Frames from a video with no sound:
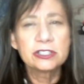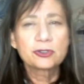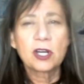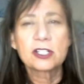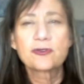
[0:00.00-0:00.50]

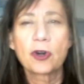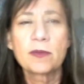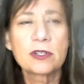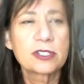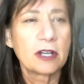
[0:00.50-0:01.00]
transform
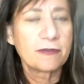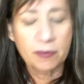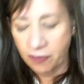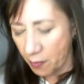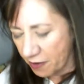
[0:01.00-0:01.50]
yourself
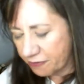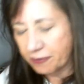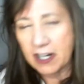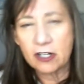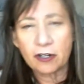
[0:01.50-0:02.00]
from a fight